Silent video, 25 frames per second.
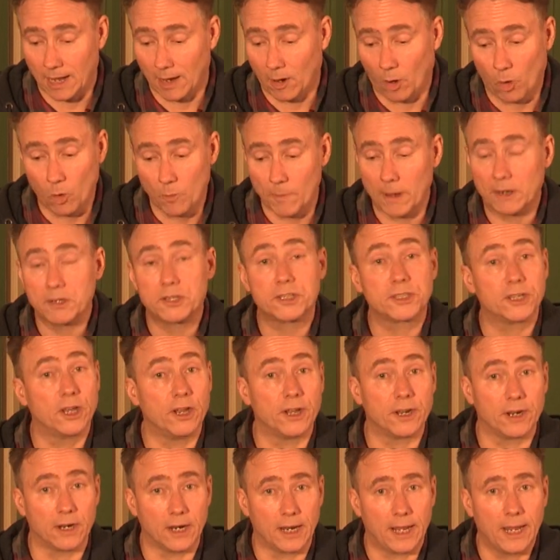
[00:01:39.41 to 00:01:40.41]
Almost
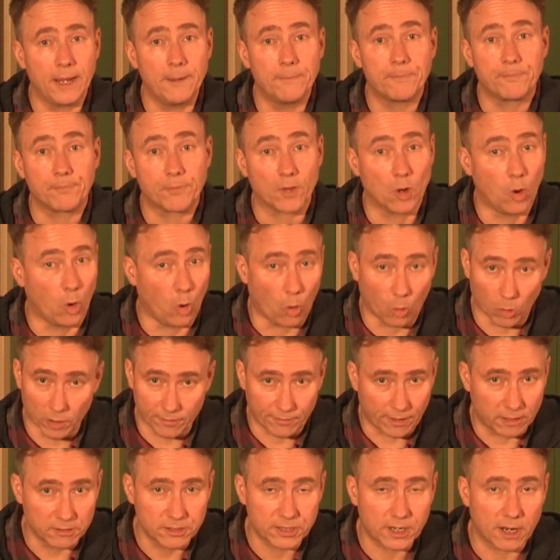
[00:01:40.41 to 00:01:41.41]
certainly all of
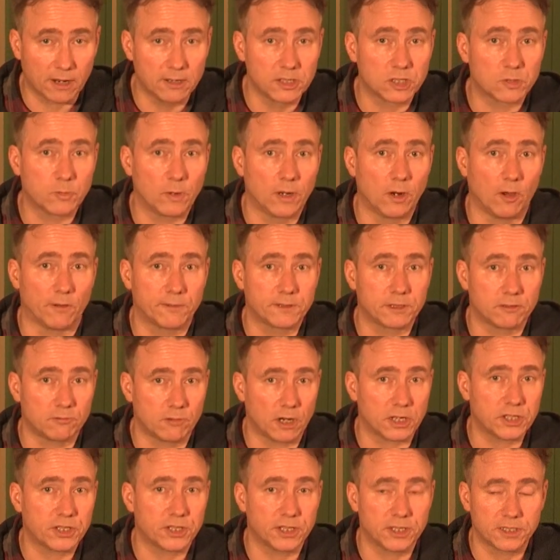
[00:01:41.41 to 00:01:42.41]
those coats went off to
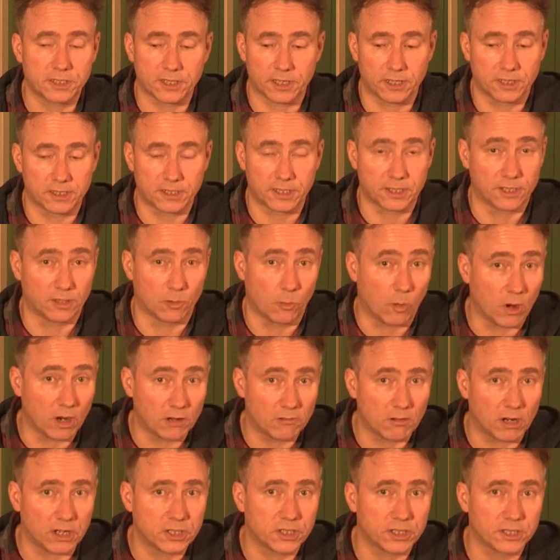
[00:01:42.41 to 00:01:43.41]
Russia, to the White
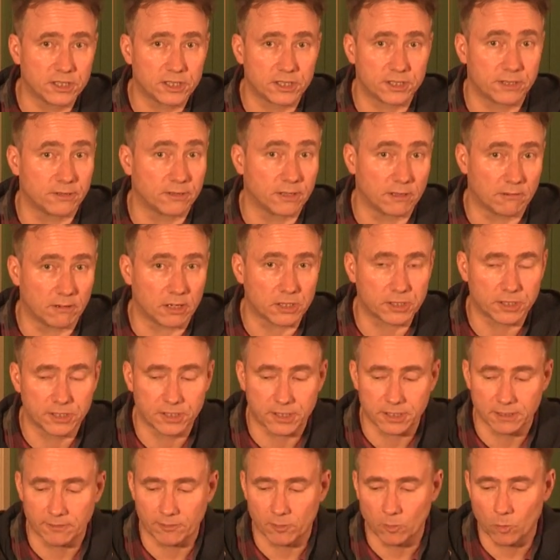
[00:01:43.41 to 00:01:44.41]
Russians during the Russian
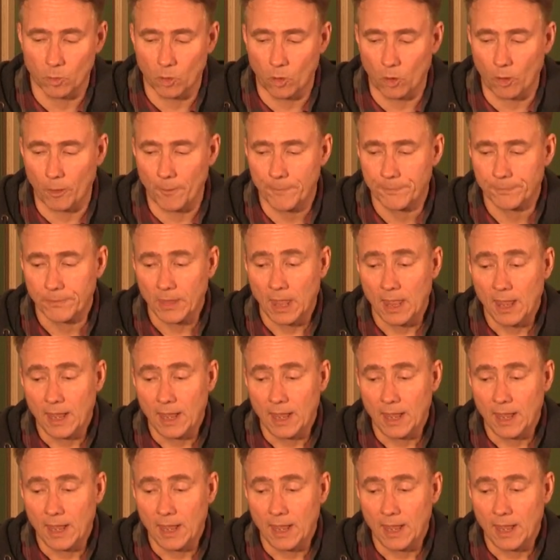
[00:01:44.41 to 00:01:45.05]
Civil War,